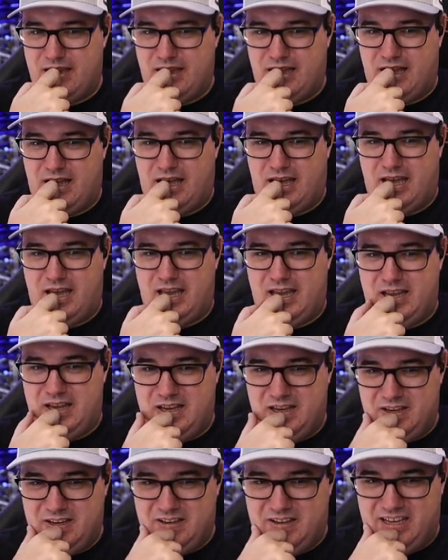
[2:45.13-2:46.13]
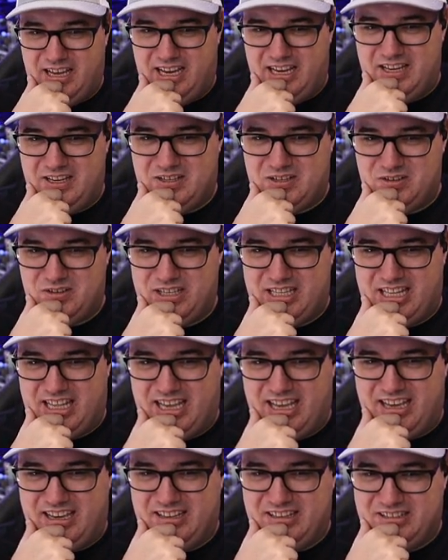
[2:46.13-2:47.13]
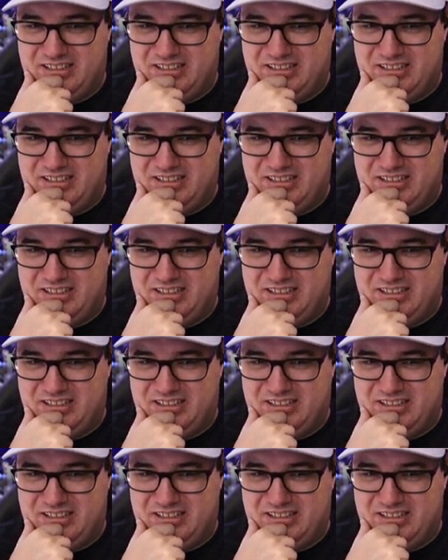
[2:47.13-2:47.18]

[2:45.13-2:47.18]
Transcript: Hey, how you doing there?